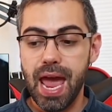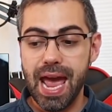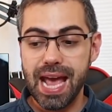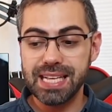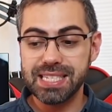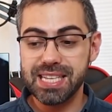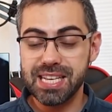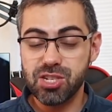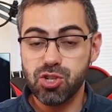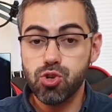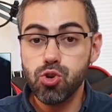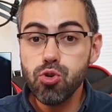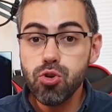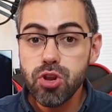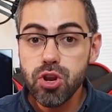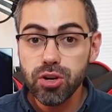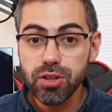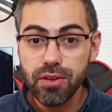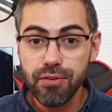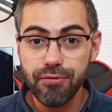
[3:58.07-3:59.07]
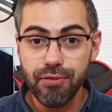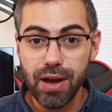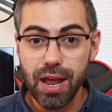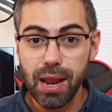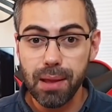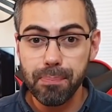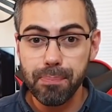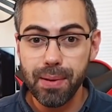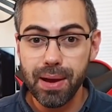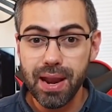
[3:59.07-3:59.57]
as a junior
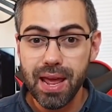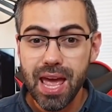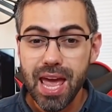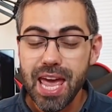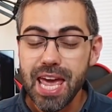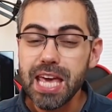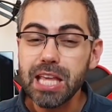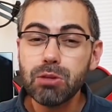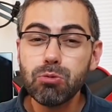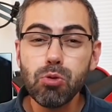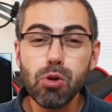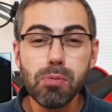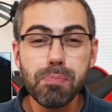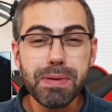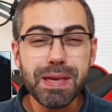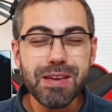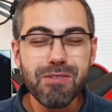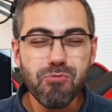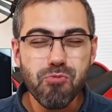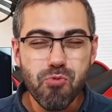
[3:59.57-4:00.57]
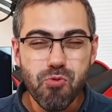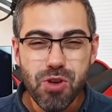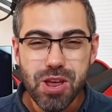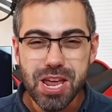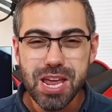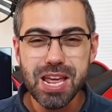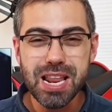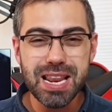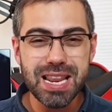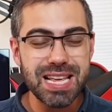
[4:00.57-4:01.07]
developer, it will be
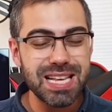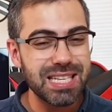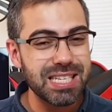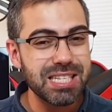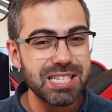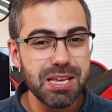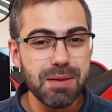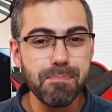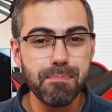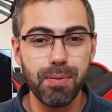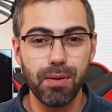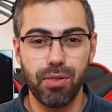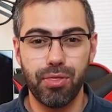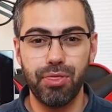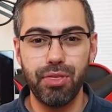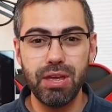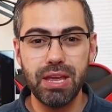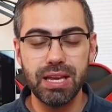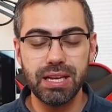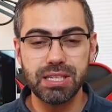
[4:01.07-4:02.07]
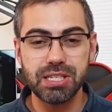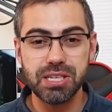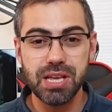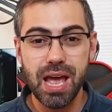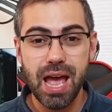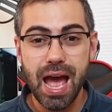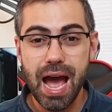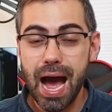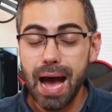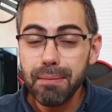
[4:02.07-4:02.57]
really simple things.
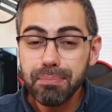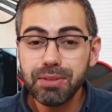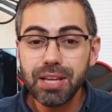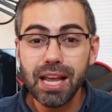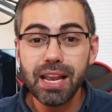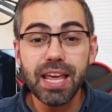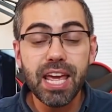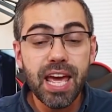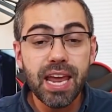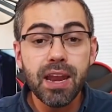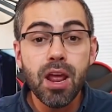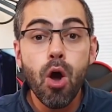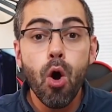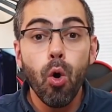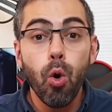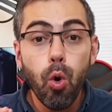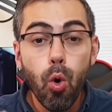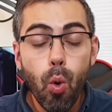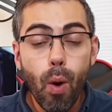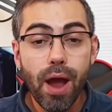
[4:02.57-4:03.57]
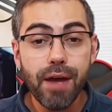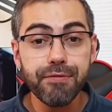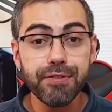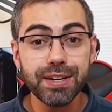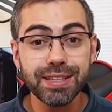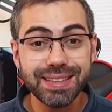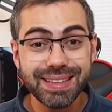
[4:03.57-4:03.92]
I'm telling and whoever